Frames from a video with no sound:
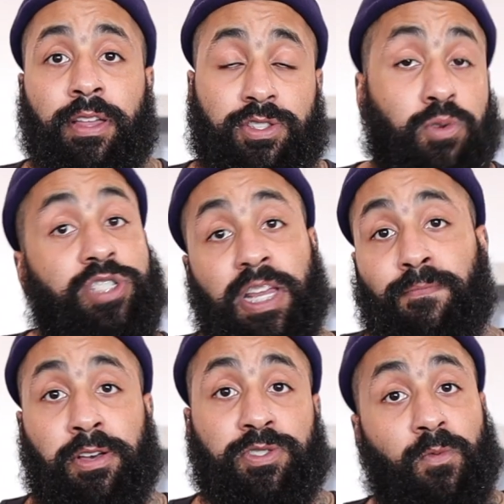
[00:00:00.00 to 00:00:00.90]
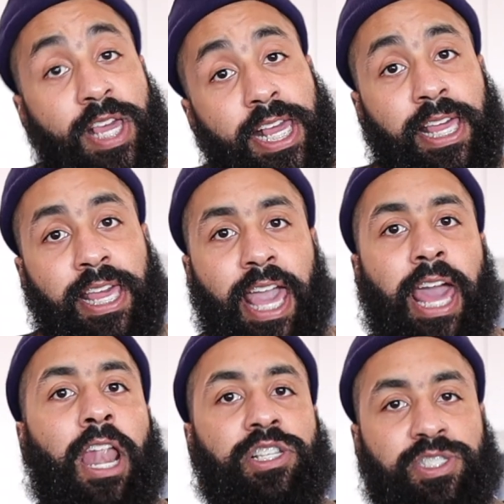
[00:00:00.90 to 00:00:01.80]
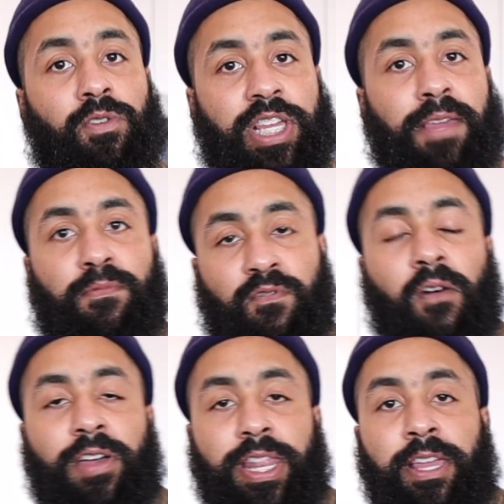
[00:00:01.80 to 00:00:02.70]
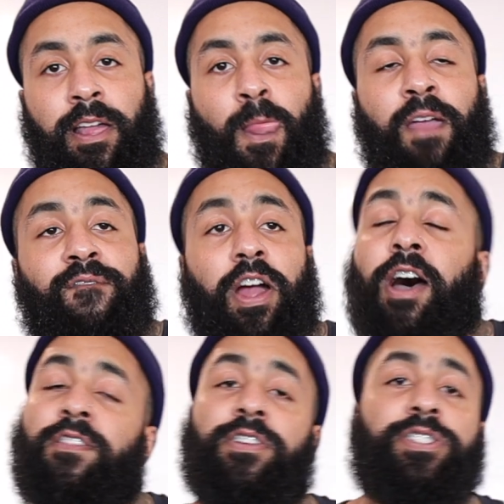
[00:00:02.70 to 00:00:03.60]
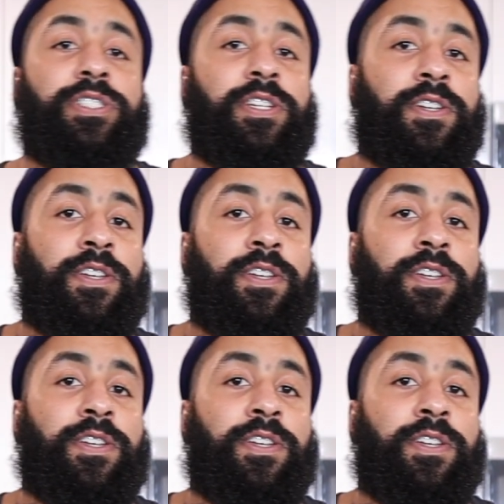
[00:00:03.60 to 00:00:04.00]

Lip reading: 2 cheat meals a week, and I'll still keep growing. For others,